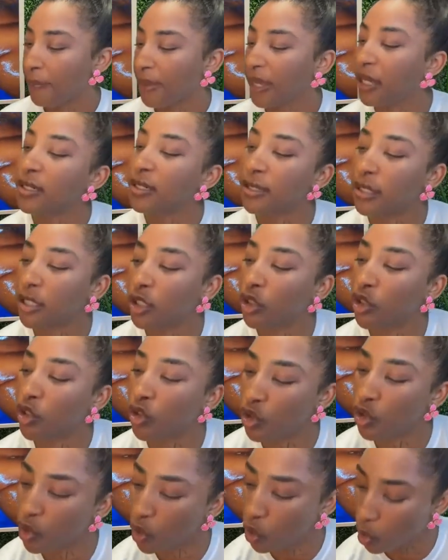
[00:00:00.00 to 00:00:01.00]
because there's
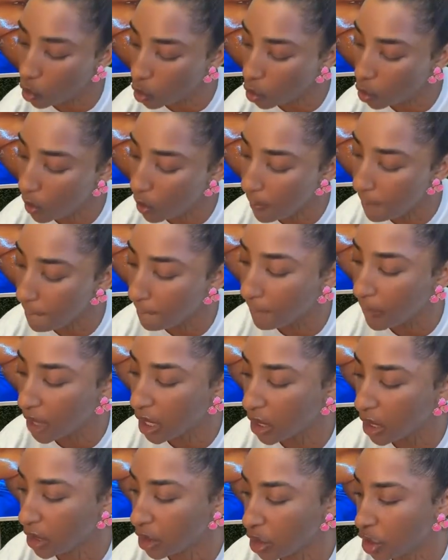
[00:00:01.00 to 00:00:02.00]
so
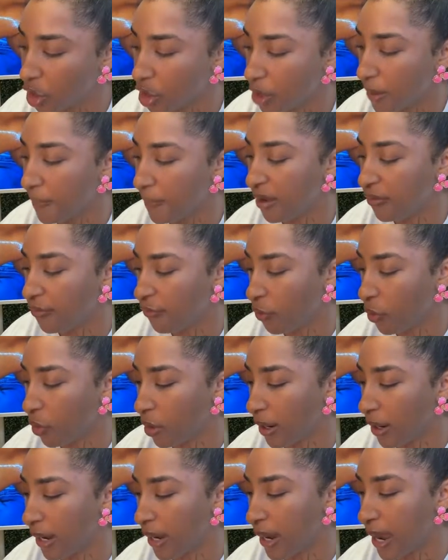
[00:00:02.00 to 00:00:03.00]
much
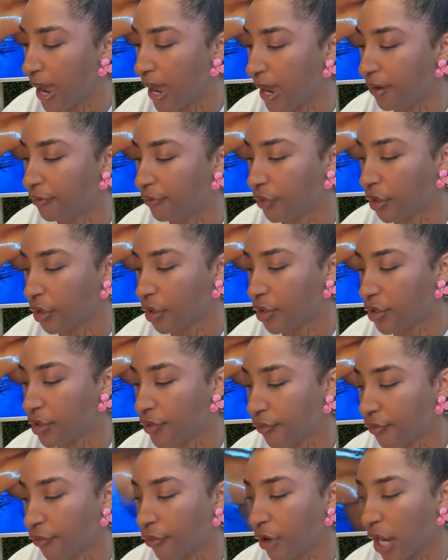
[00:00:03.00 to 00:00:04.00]
before and
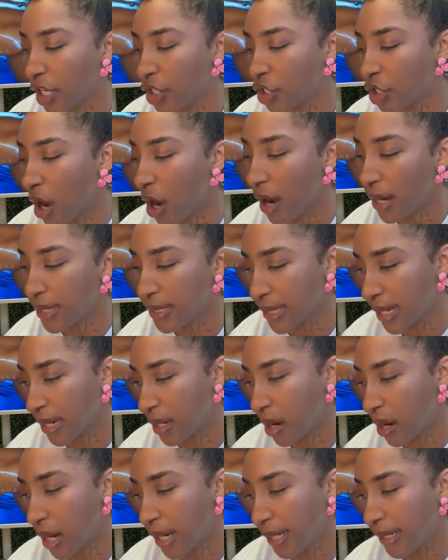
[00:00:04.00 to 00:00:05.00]
afters fresh
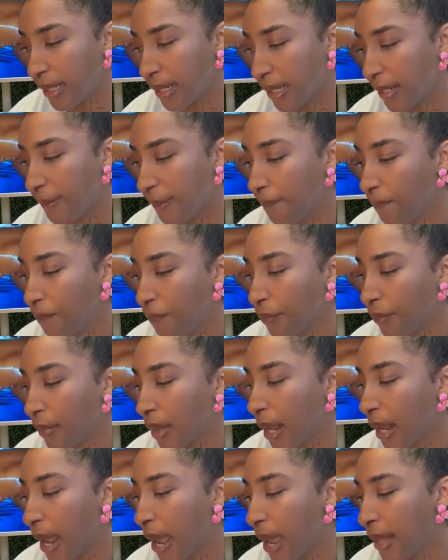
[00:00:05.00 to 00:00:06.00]
content on there
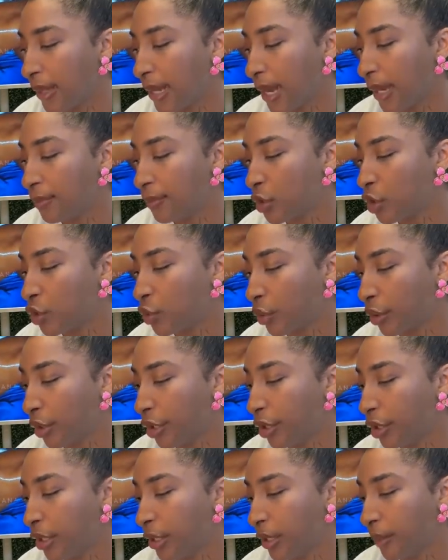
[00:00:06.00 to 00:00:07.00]
that I'm sure
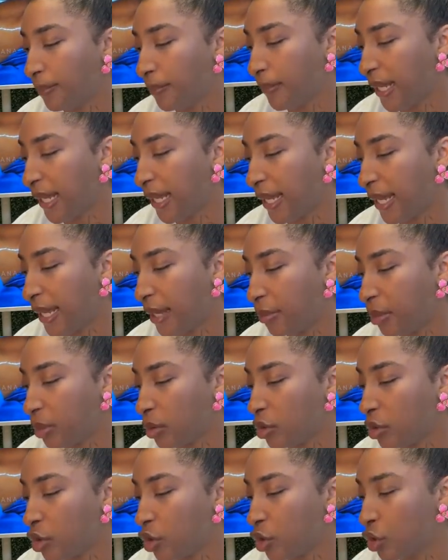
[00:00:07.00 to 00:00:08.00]
you're going to be
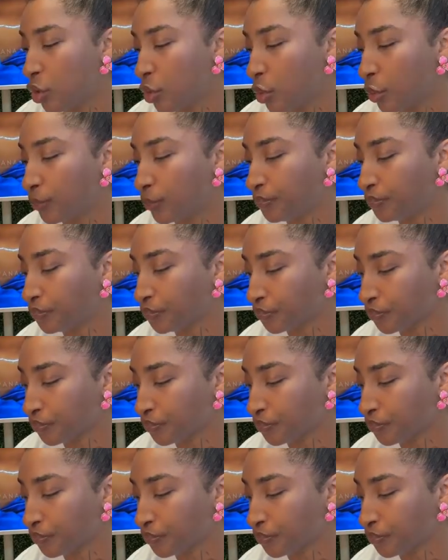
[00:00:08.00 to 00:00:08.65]
able to,